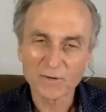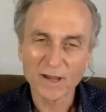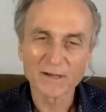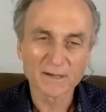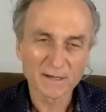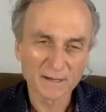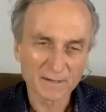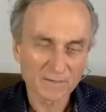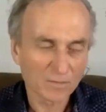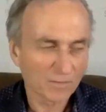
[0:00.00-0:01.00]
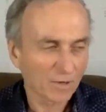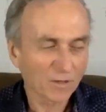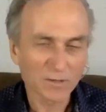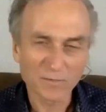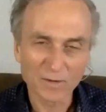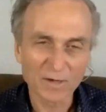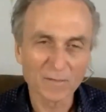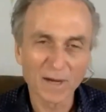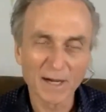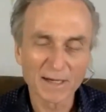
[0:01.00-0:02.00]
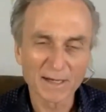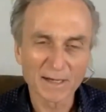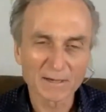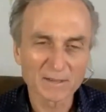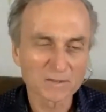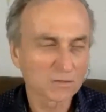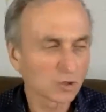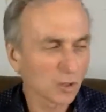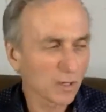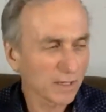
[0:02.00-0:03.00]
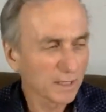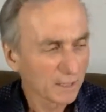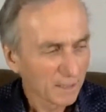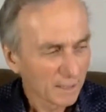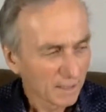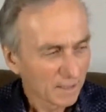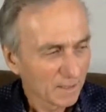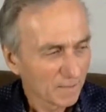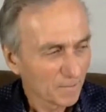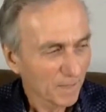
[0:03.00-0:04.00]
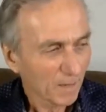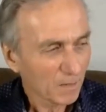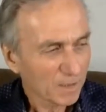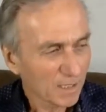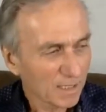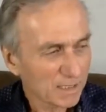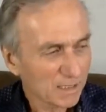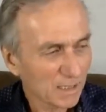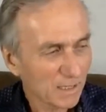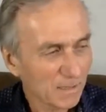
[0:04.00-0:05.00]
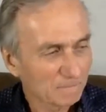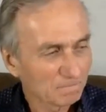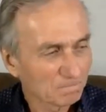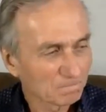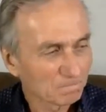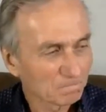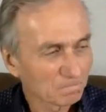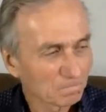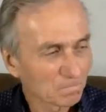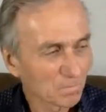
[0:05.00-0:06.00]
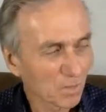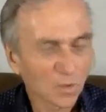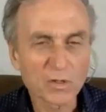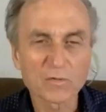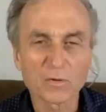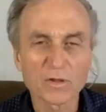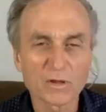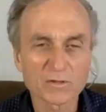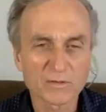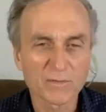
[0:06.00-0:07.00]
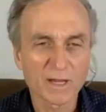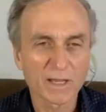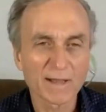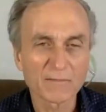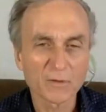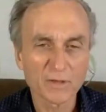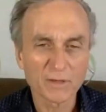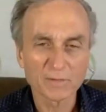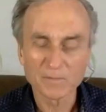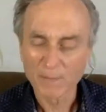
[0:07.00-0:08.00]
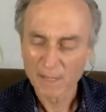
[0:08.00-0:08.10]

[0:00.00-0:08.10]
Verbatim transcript: friend, uh, very good friend of mine. I to enjoy, I would guess, uh, 33 years of my life with him.